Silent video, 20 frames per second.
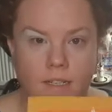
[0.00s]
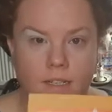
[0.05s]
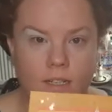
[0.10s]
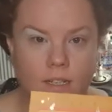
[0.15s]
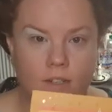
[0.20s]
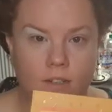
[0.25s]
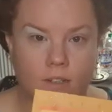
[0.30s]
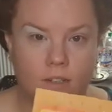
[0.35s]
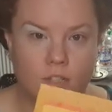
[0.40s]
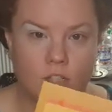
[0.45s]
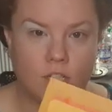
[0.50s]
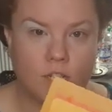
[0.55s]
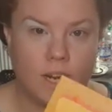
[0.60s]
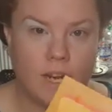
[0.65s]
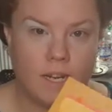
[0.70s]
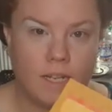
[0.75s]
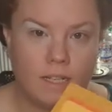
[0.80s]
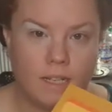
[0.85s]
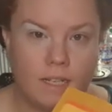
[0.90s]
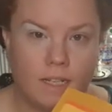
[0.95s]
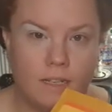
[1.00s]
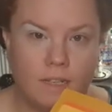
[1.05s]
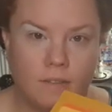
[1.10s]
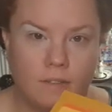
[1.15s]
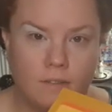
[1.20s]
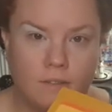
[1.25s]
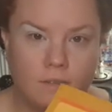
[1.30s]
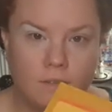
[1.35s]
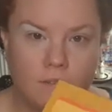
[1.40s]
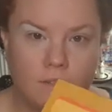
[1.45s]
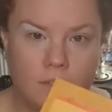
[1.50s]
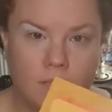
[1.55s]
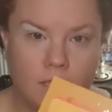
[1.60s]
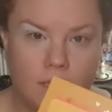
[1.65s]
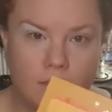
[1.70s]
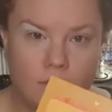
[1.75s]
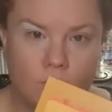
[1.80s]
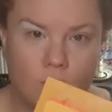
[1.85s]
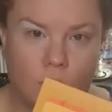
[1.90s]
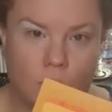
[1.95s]
you know, the shiny
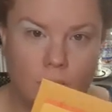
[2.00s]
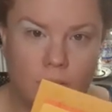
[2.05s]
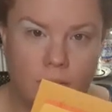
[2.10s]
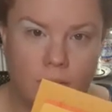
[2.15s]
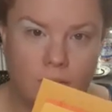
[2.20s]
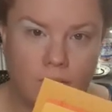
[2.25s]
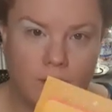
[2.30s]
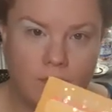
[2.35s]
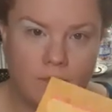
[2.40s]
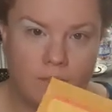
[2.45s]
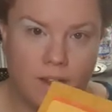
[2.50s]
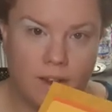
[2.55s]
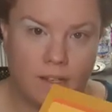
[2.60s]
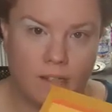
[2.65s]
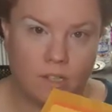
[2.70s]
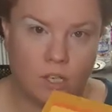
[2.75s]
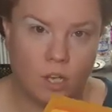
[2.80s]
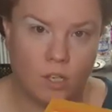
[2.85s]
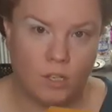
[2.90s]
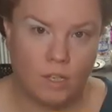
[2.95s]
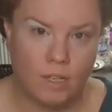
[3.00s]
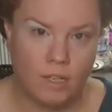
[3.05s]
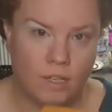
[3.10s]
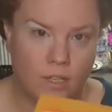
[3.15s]
droplet effect on it,